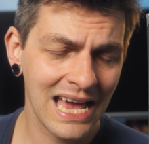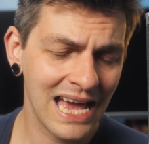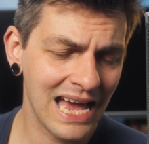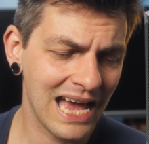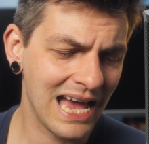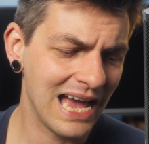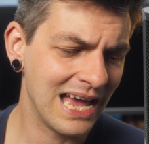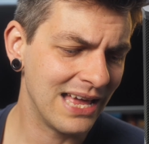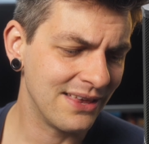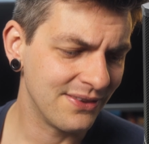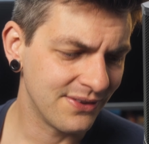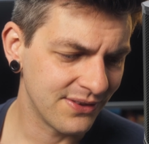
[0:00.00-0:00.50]

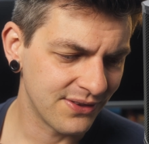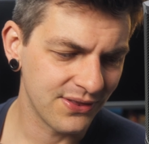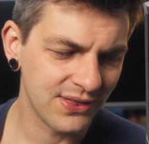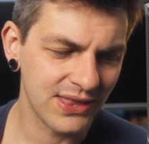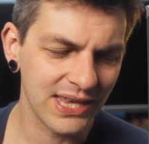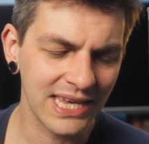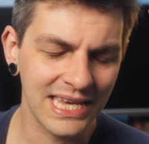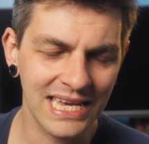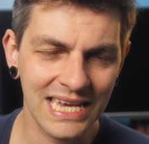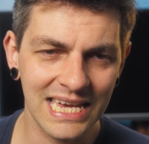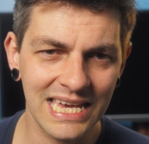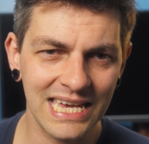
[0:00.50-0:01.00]
and
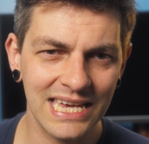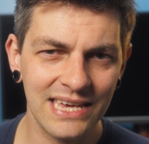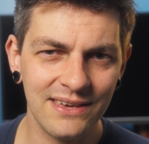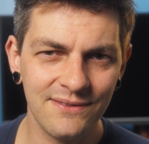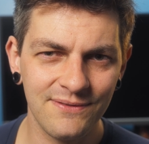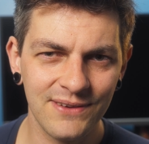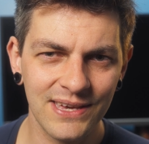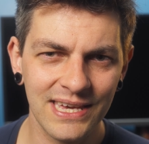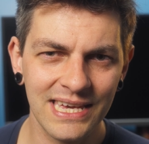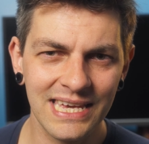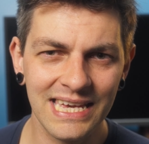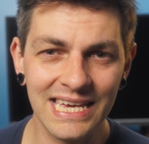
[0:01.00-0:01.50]
the
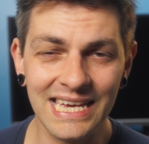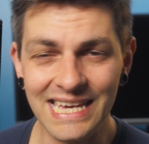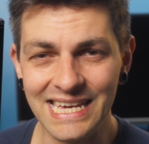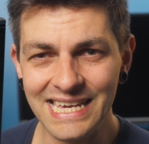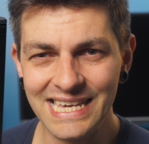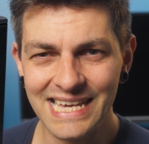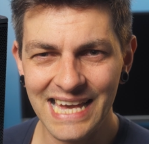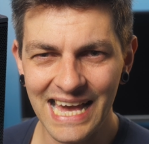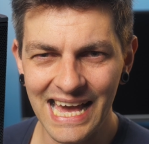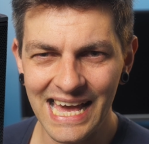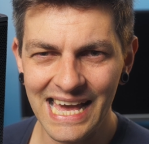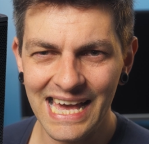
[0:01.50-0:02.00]

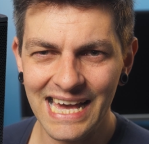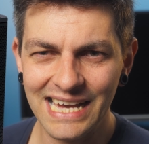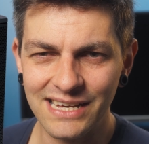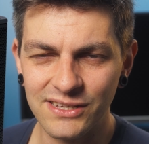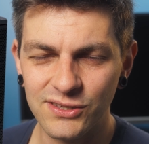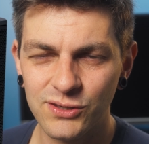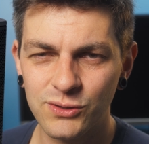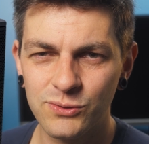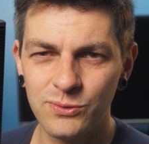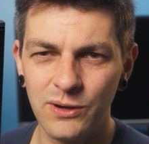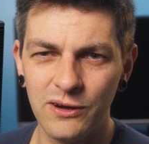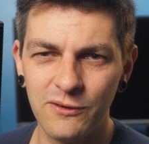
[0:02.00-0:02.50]

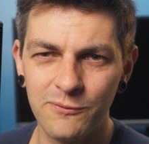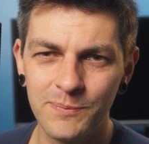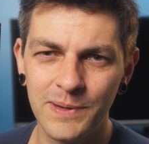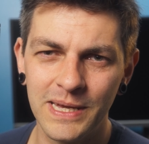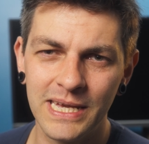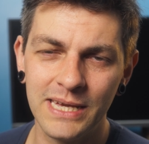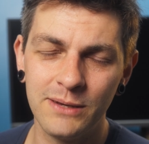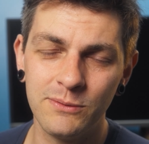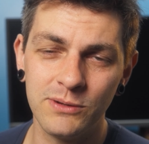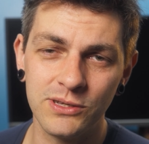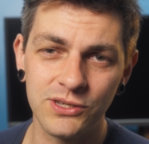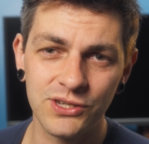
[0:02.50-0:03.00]
EKX
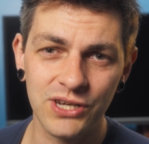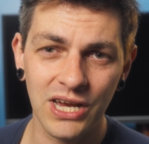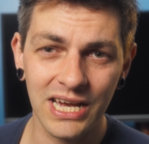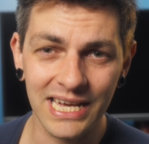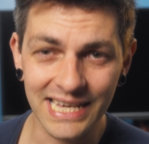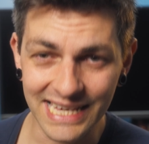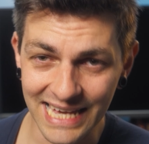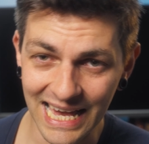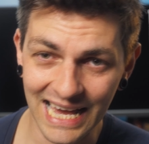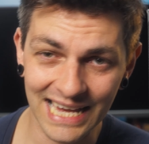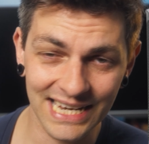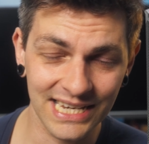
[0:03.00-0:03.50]
12P, which
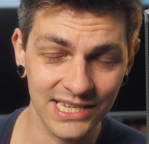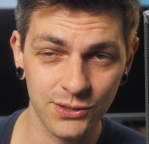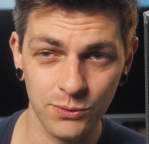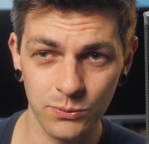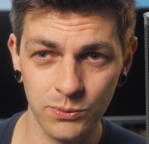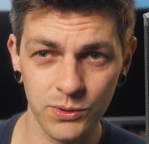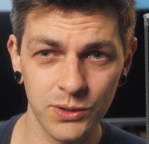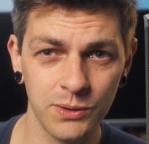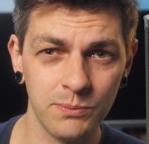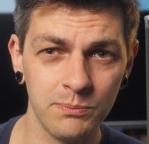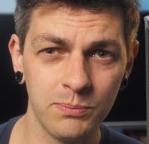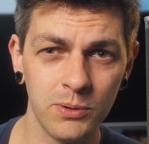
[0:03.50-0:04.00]
again is a
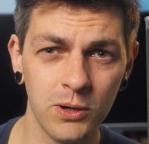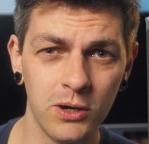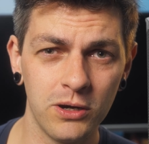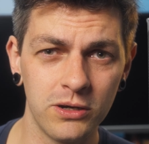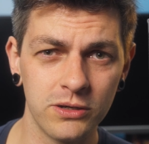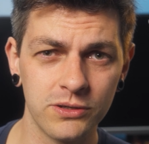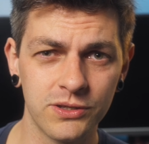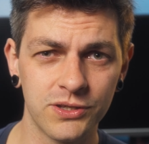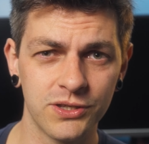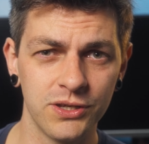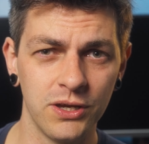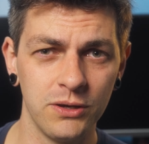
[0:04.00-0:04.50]
wooden
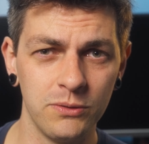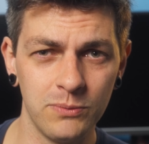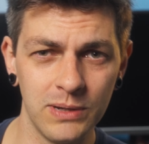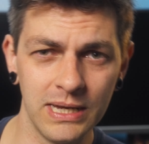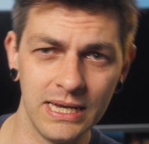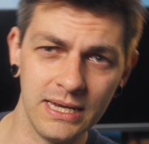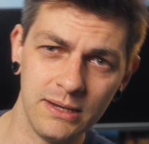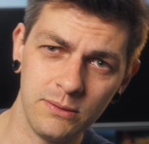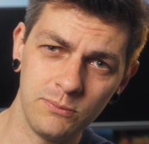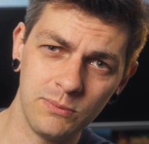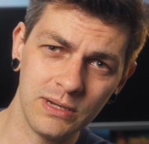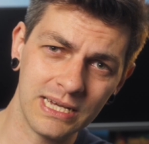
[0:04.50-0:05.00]
box. So
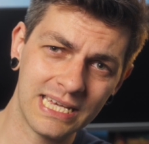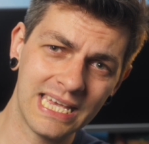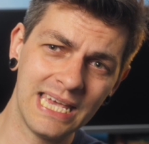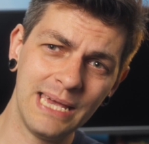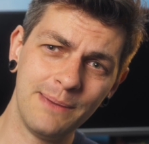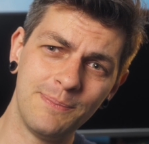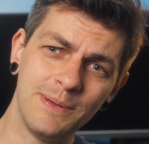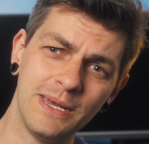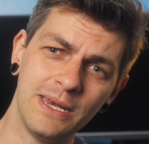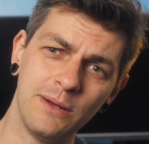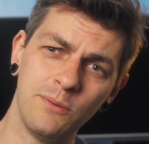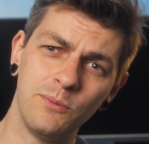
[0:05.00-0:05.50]
we're
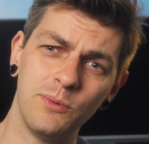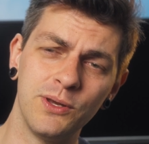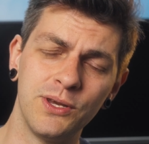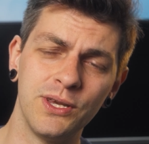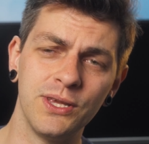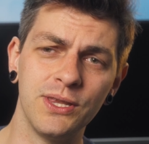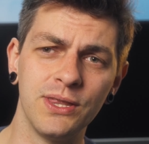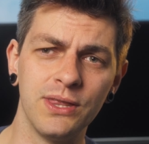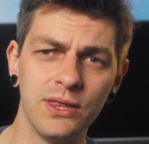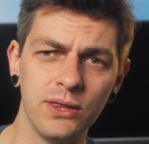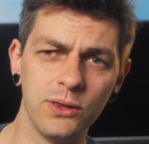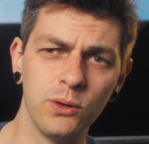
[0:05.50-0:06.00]
keeping it
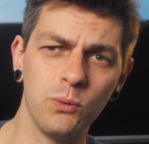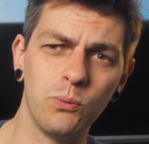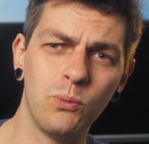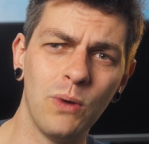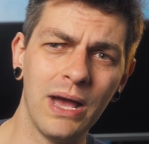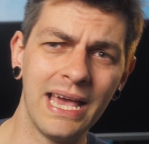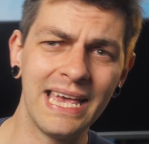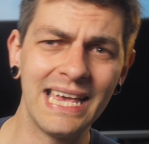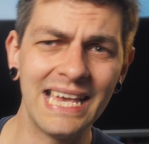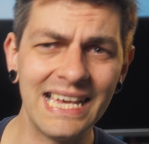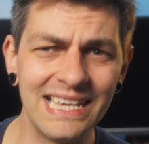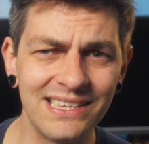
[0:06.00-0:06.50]
wooden. The
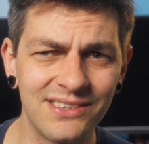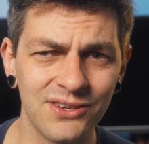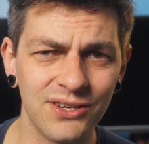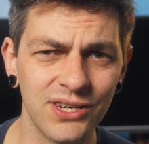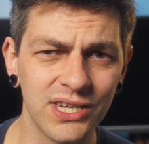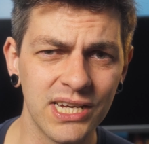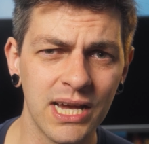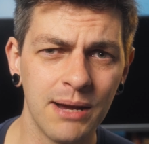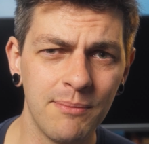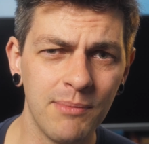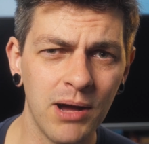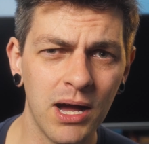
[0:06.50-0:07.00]
weight is going
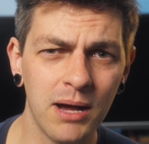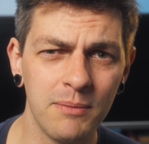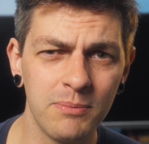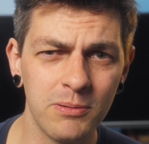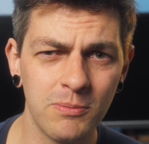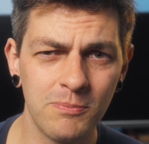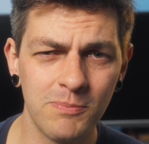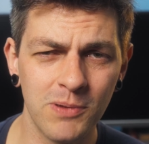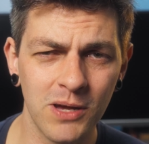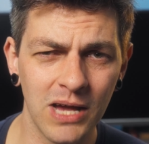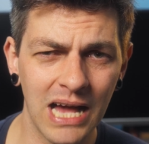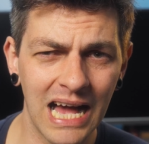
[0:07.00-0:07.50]
to come up,
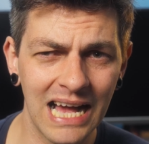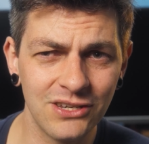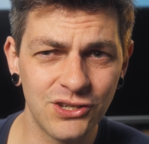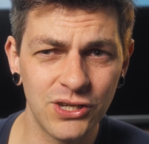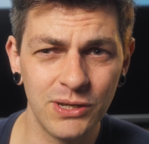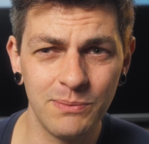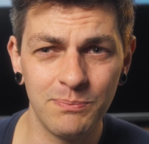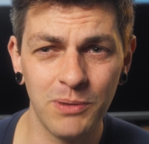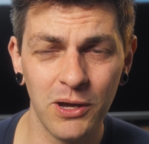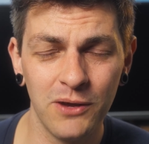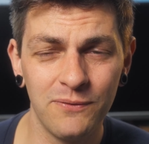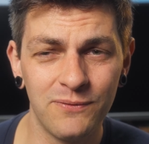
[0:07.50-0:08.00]
but
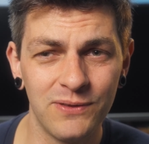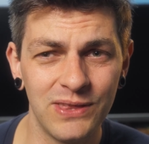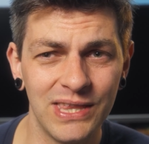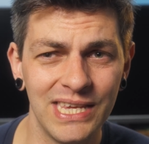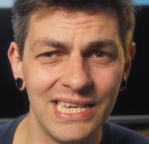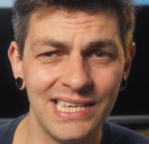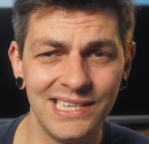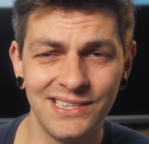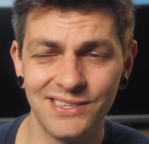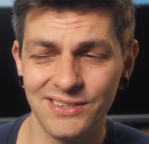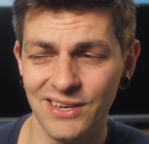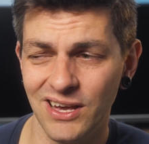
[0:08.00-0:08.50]
actually both of
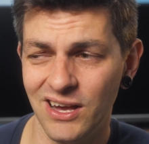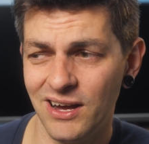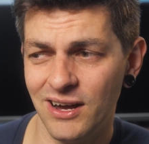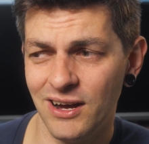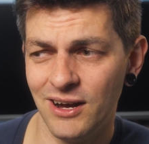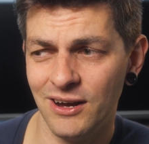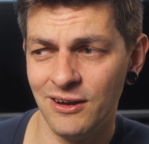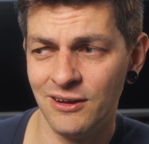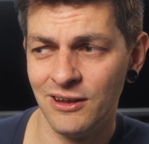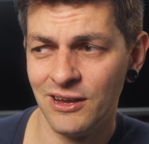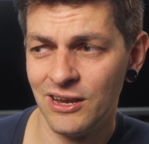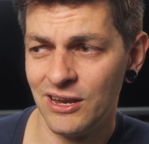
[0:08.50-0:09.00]
these
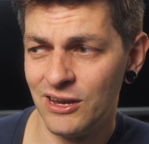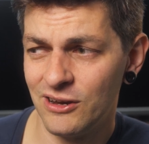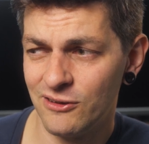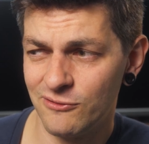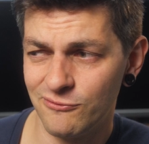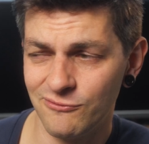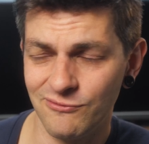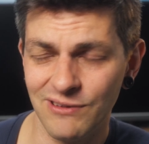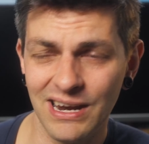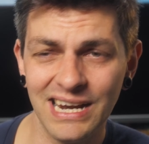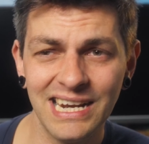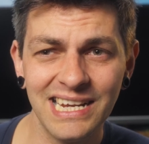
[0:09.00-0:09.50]
are
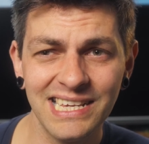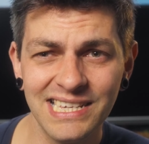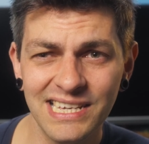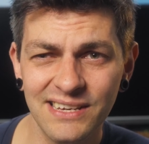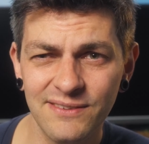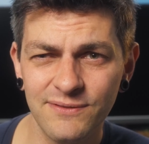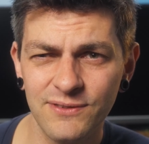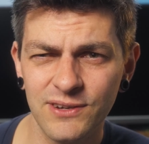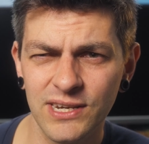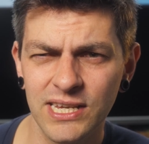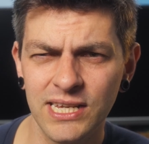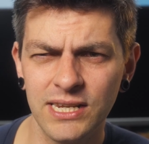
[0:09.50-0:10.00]

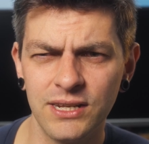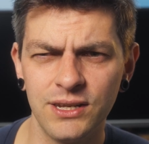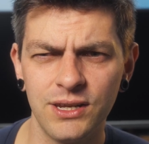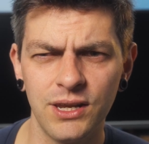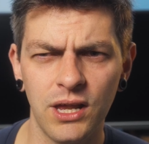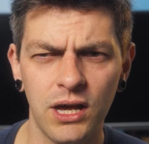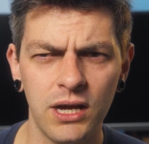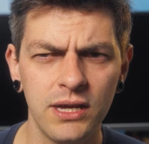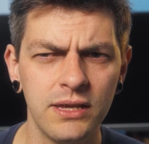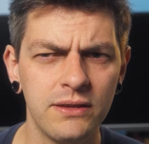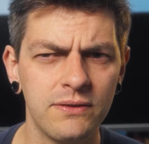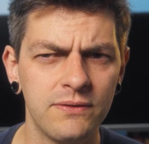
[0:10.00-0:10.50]
relatively
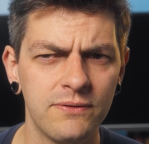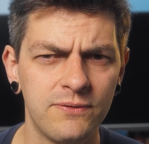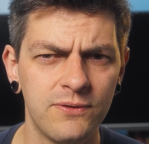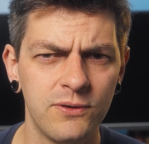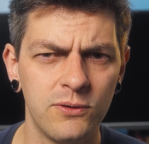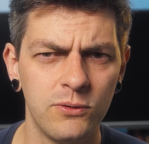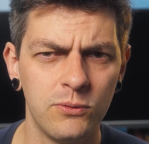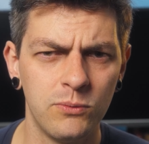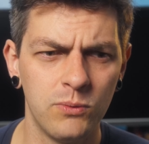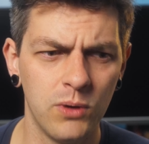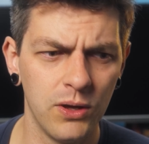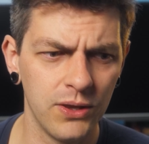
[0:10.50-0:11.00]
light
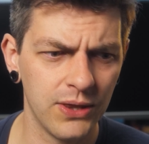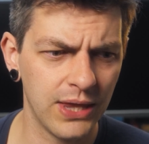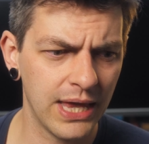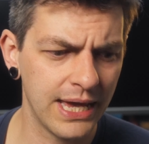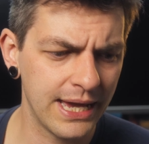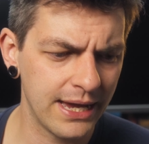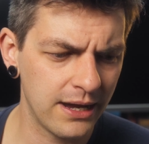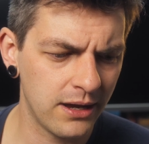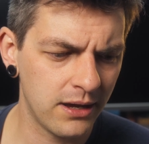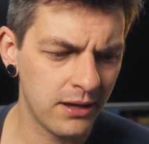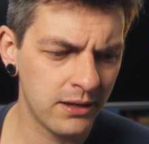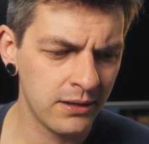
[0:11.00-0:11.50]
for what
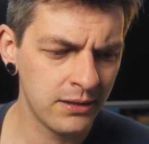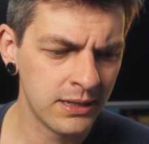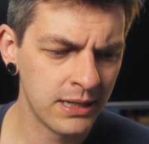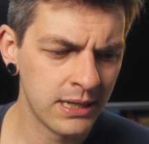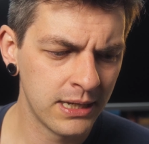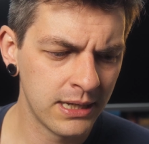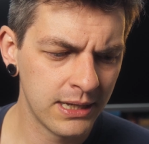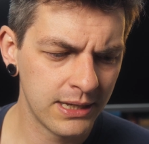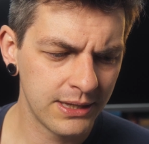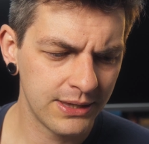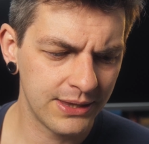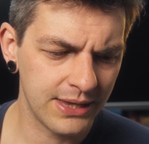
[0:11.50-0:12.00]
they are.
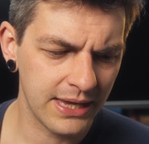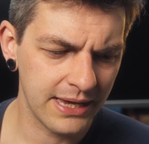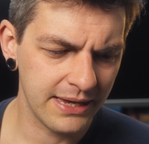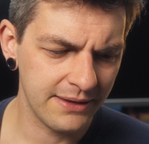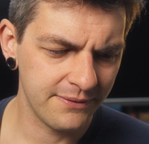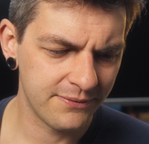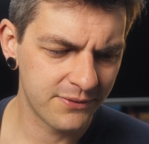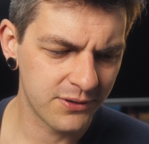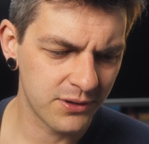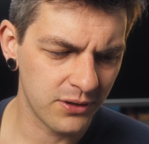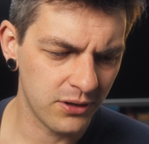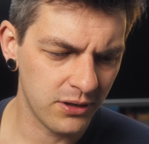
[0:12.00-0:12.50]

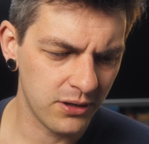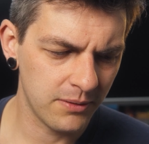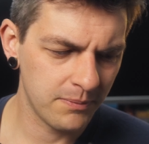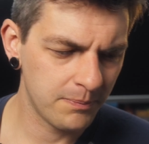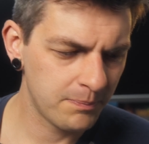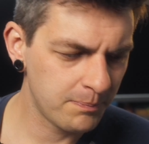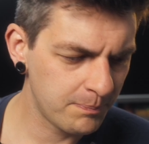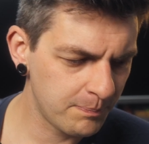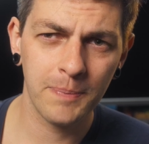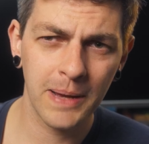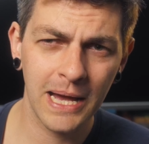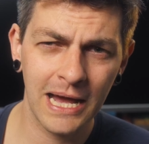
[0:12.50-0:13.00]
They've got
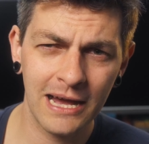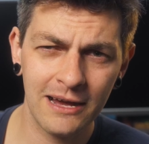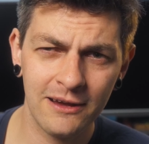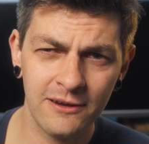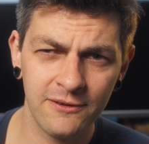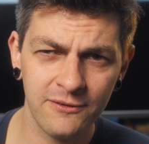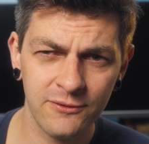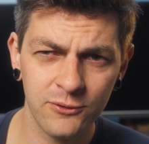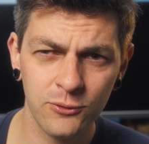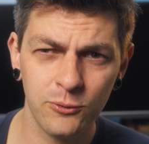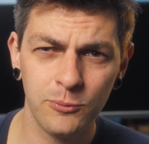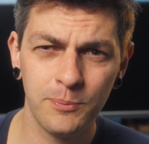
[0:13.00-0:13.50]

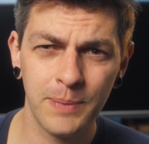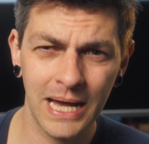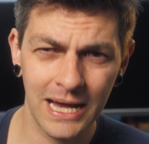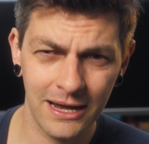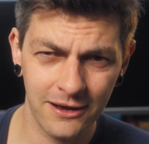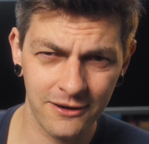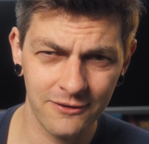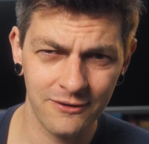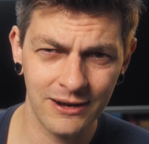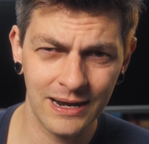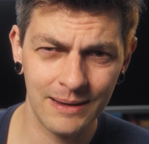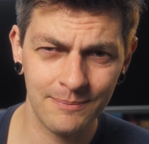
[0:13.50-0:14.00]
powerful
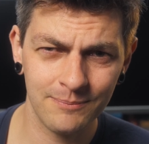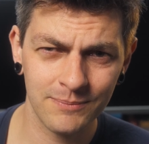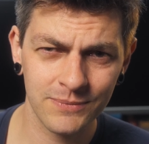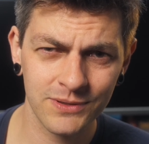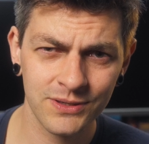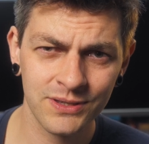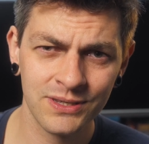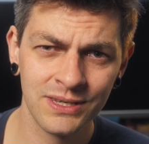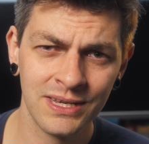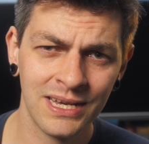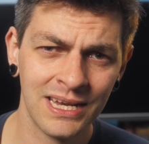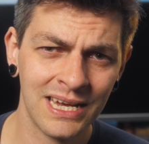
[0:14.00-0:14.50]
power
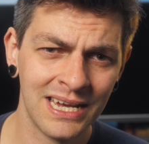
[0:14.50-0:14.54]
amps